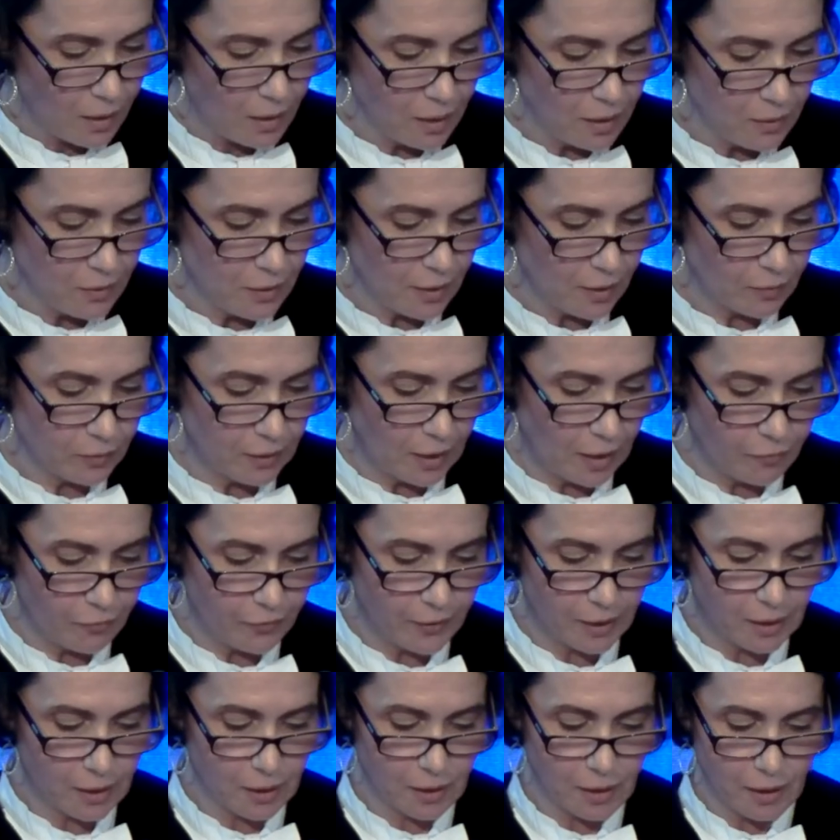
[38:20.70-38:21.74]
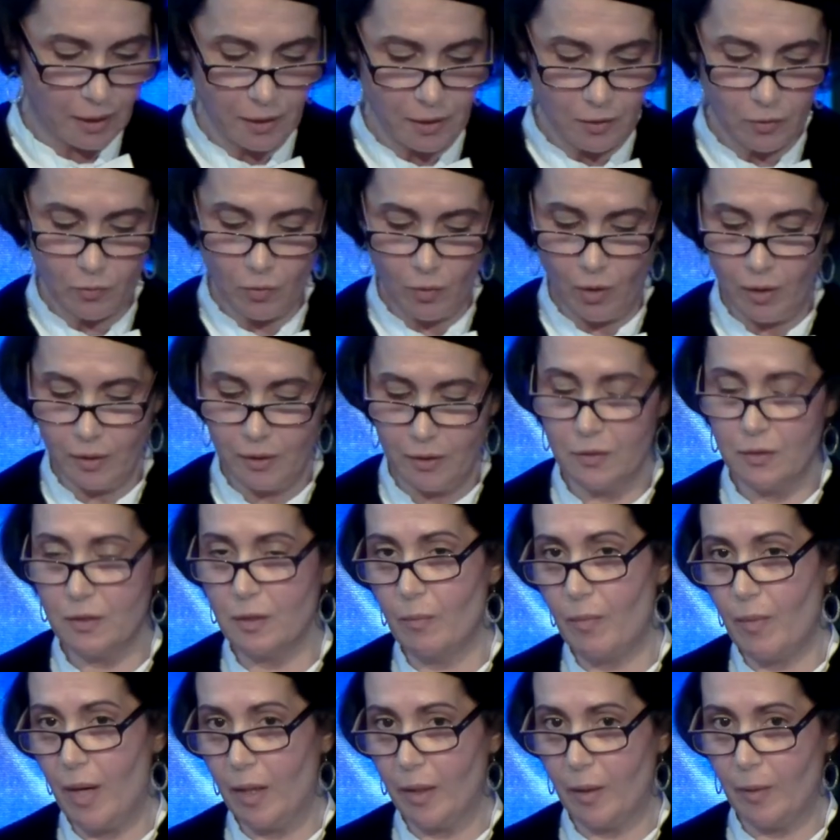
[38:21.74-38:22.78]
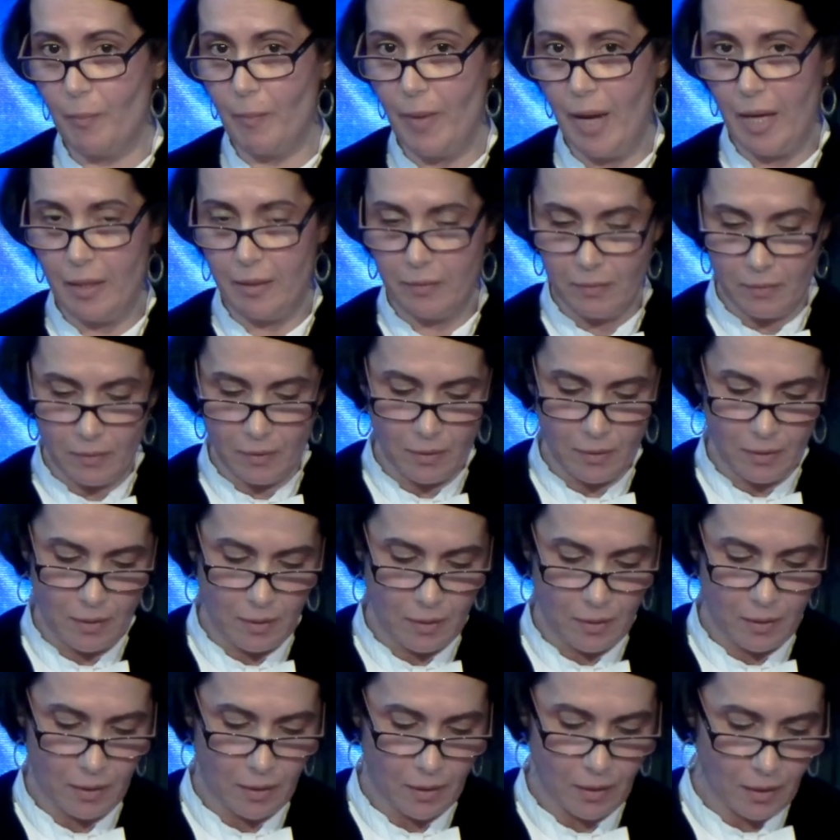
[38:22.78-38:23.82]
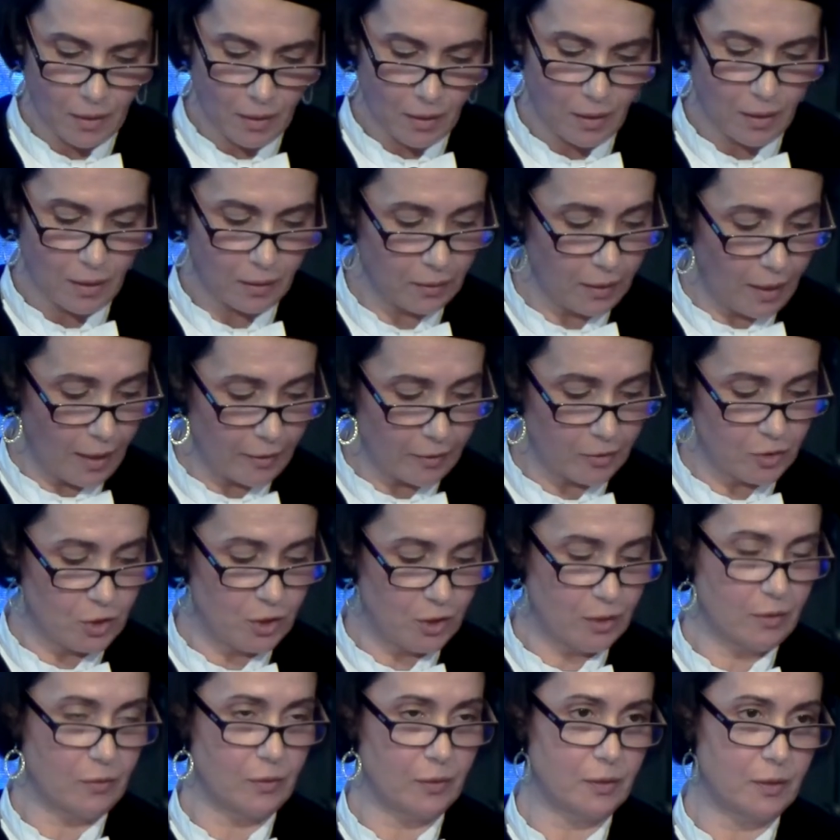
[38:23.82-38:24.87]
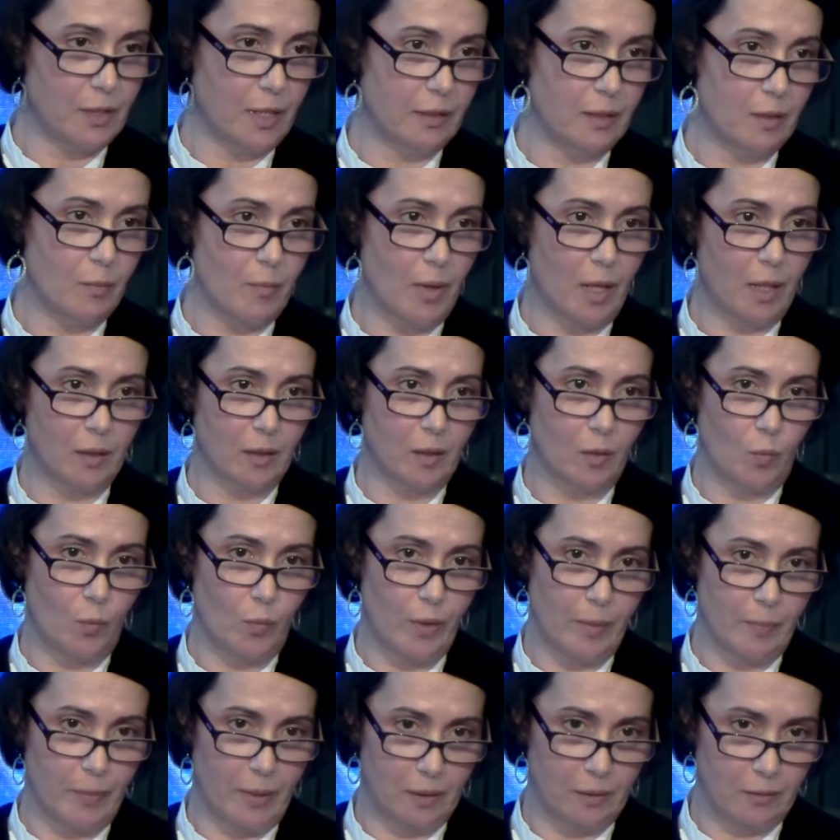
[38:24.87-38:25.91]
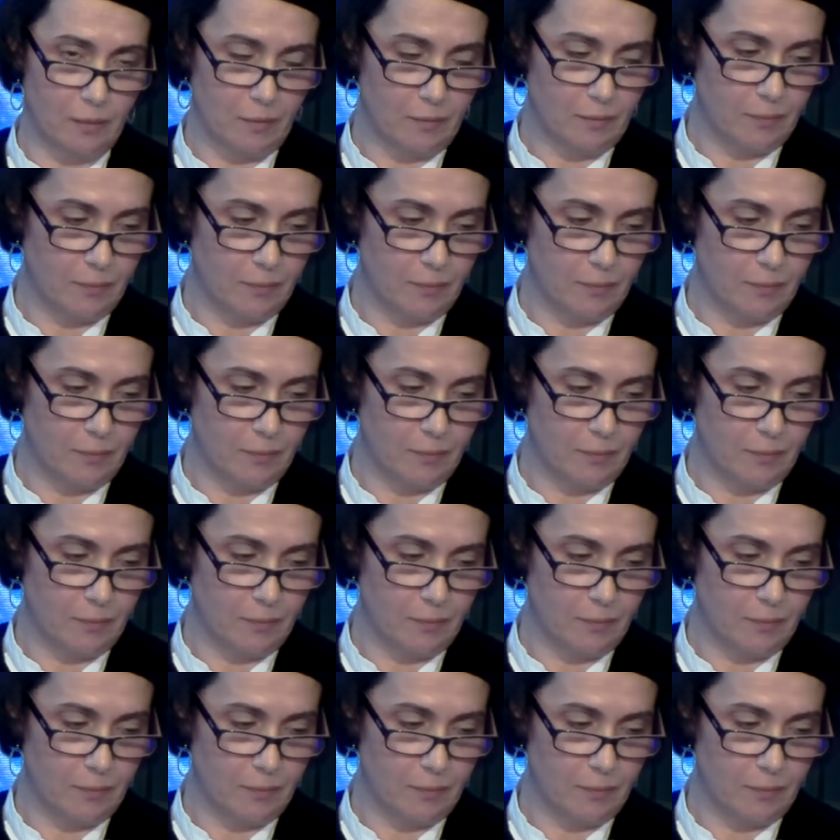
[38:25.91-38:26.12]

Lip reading: in South Africa, inequalities among men are larger than among women.